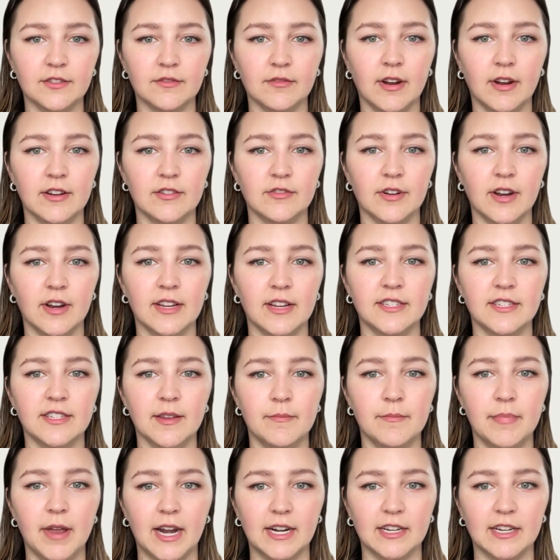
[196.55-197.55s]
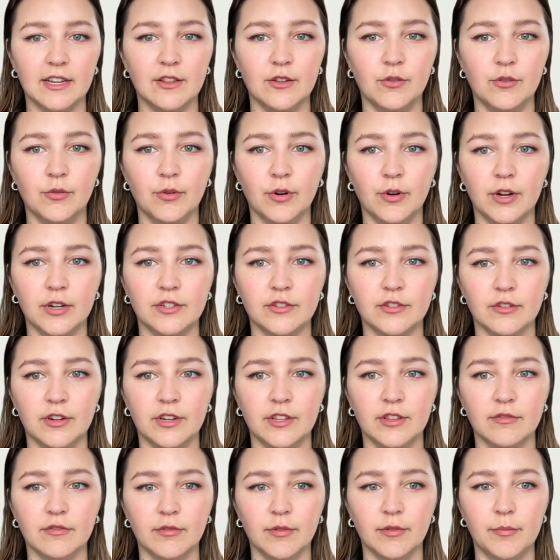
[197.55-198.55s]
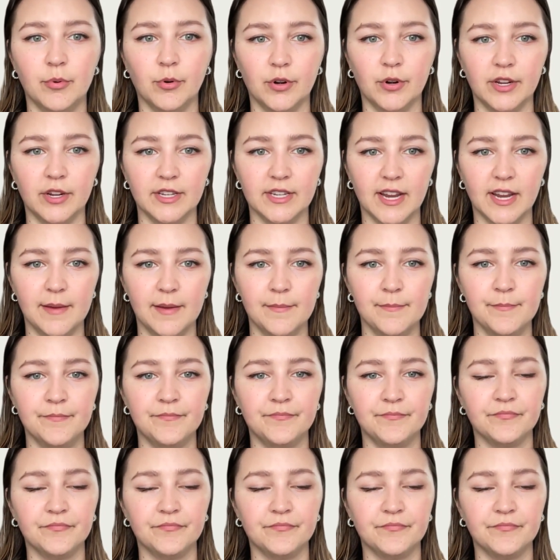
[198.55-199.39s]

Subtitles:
threat trends impacting the org during the reporting time.